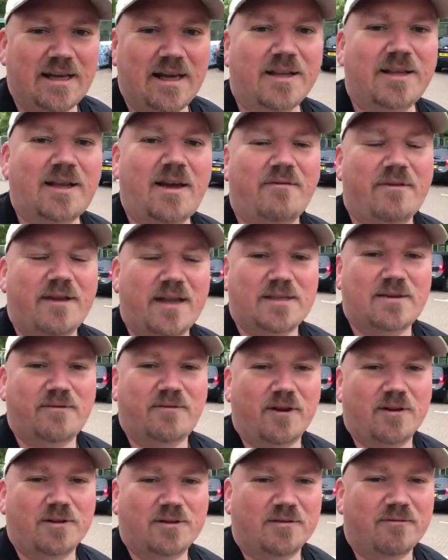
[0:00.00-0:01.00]
Don't forget to
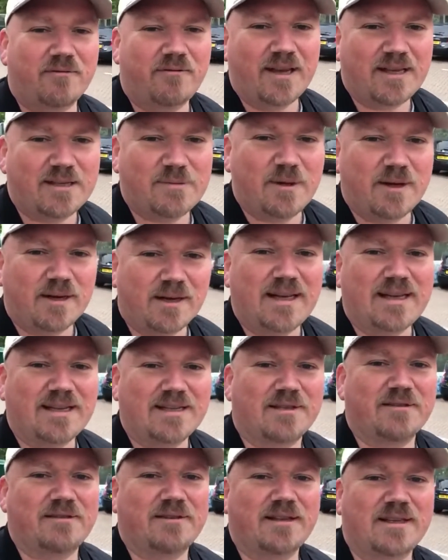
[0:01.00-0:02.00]
follow us on Facebook,
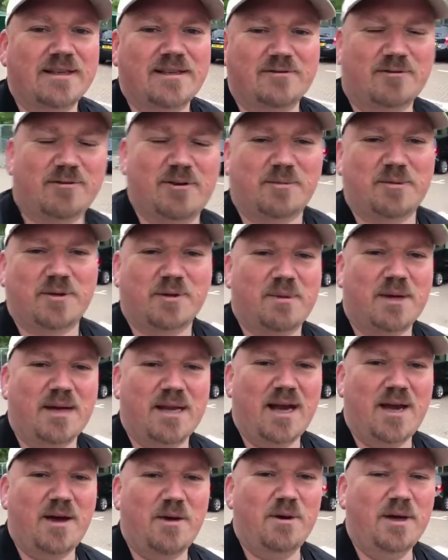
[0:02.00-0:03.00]
links are in the description
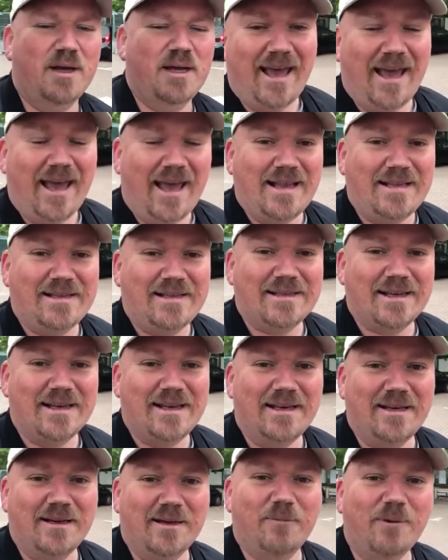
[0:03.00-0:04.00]
below, and
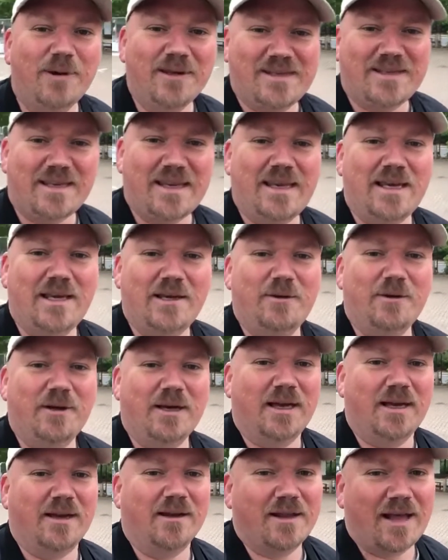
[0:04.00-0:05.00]
we'll see you
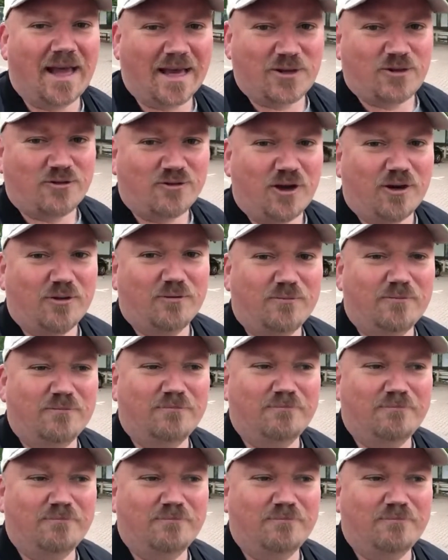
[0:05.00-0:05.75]
in our next stroll.